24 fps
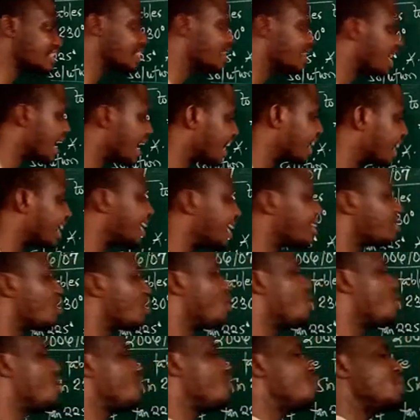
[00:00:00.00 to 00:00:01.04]
I can
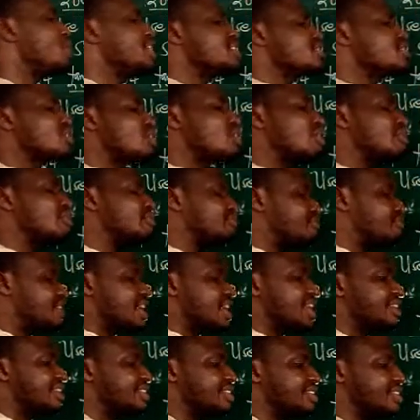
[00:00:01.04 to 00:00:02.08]
always
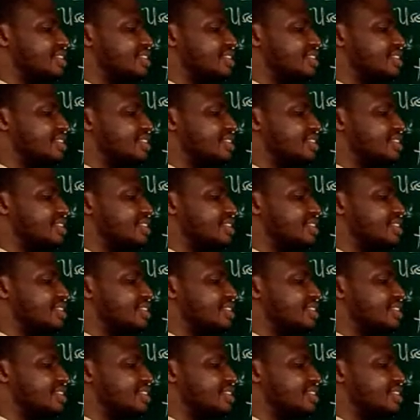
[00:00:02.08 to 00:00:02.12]
convert